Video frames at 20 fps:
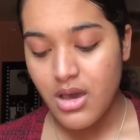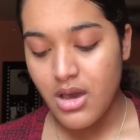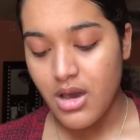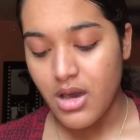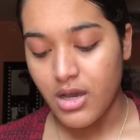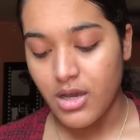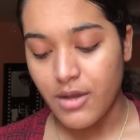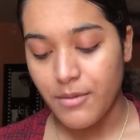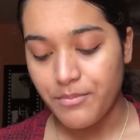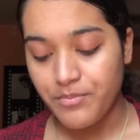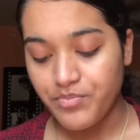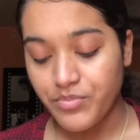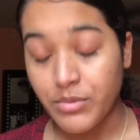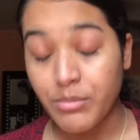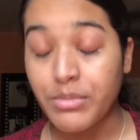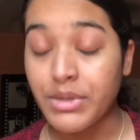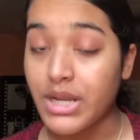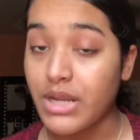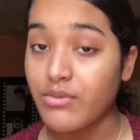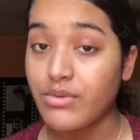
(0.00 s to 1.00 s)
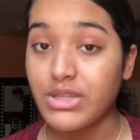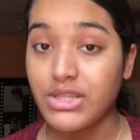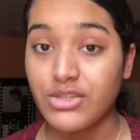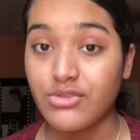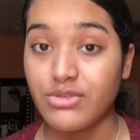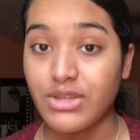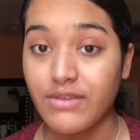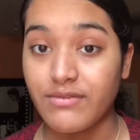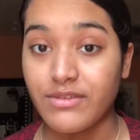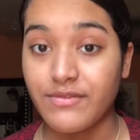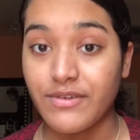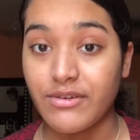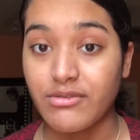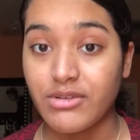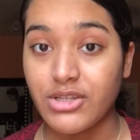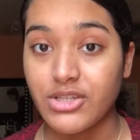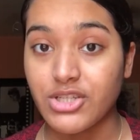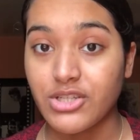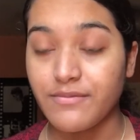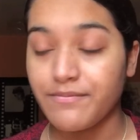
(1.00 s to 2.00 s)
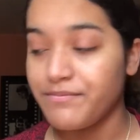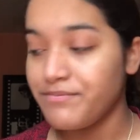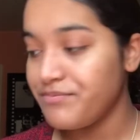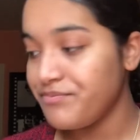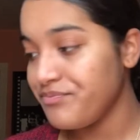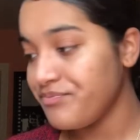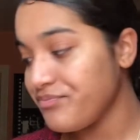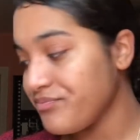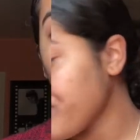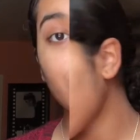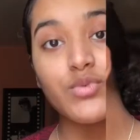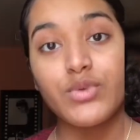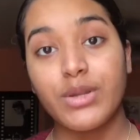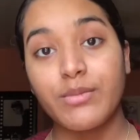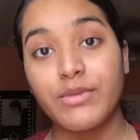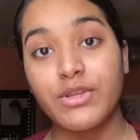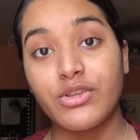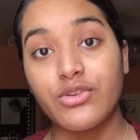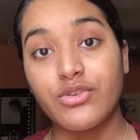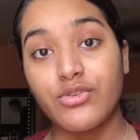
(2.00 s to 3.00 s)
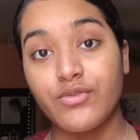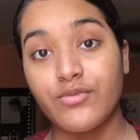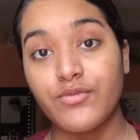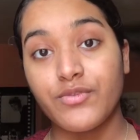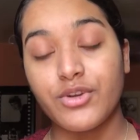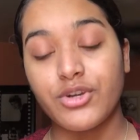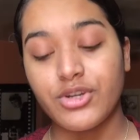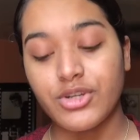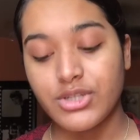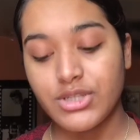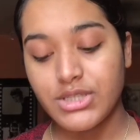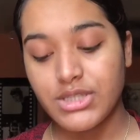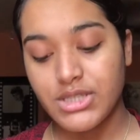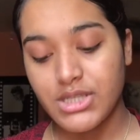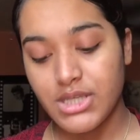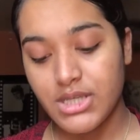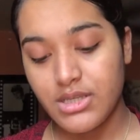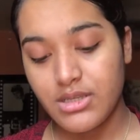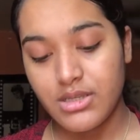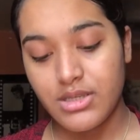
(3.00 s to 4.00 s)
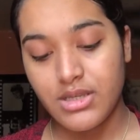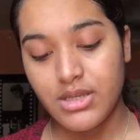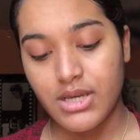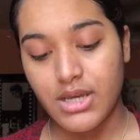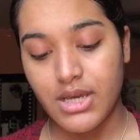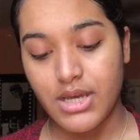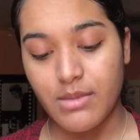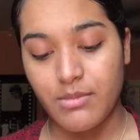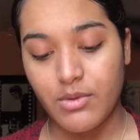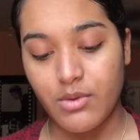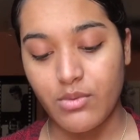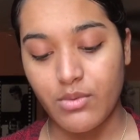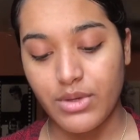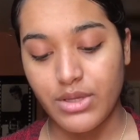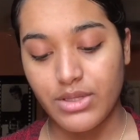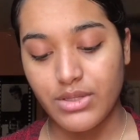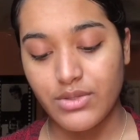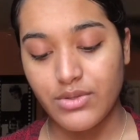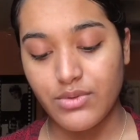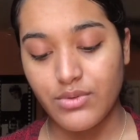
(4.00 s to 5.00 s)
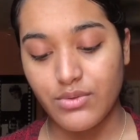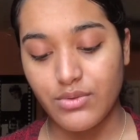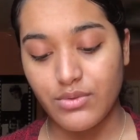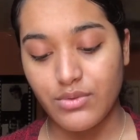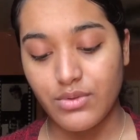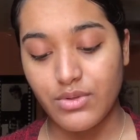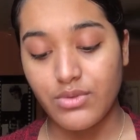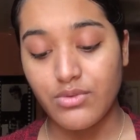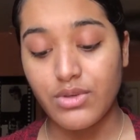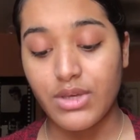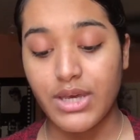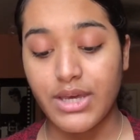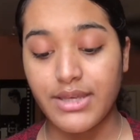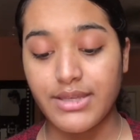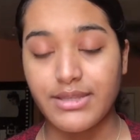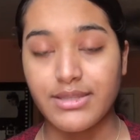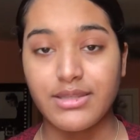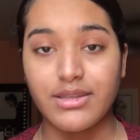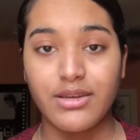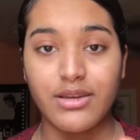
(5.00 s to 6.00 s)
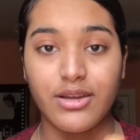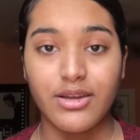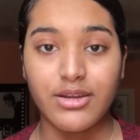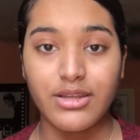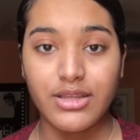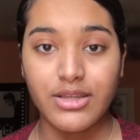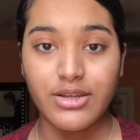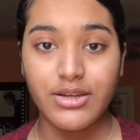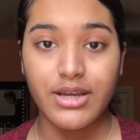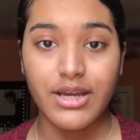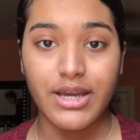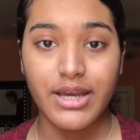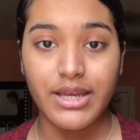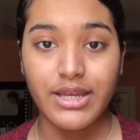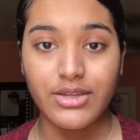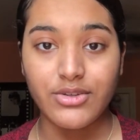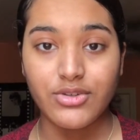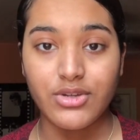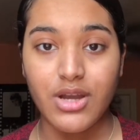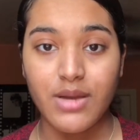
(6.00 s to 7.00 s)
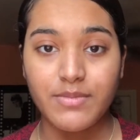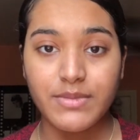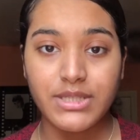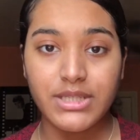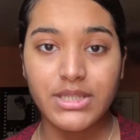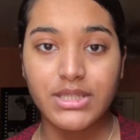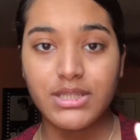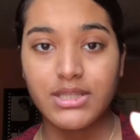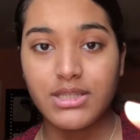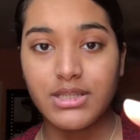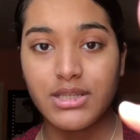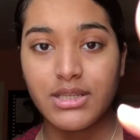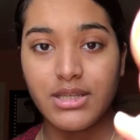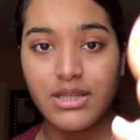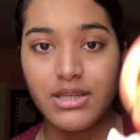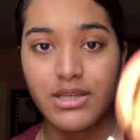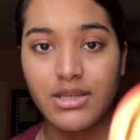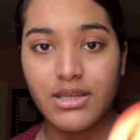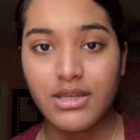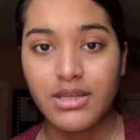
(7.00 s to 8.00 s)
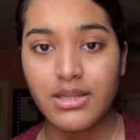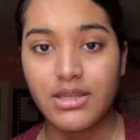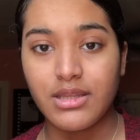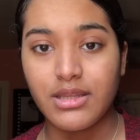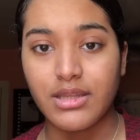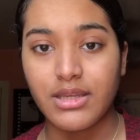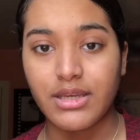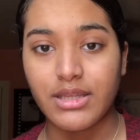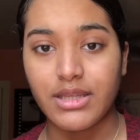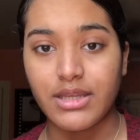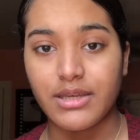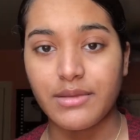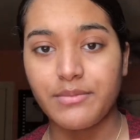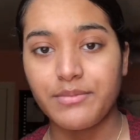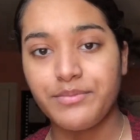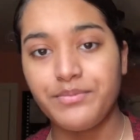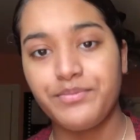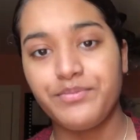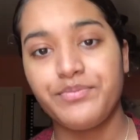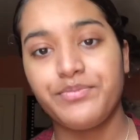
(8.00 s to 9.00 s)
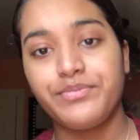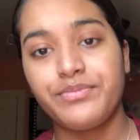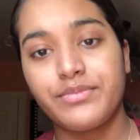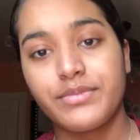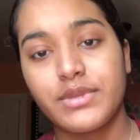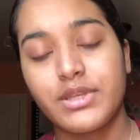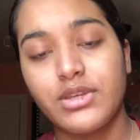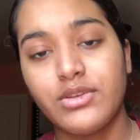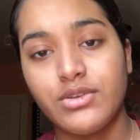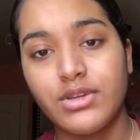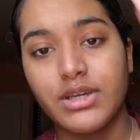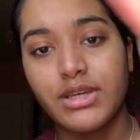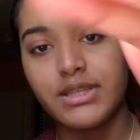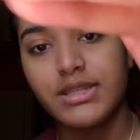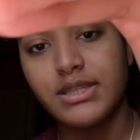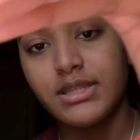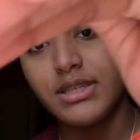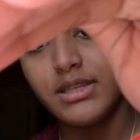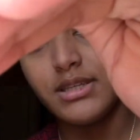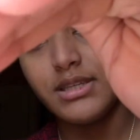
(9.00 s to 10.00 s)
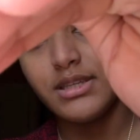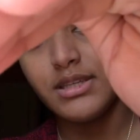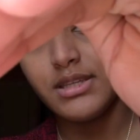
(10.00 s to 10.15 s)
But I really do love the foundation. So what I'm gonna do first, I'm going to, you guys, earlier I had dropped it. Look at that. Can you guys see?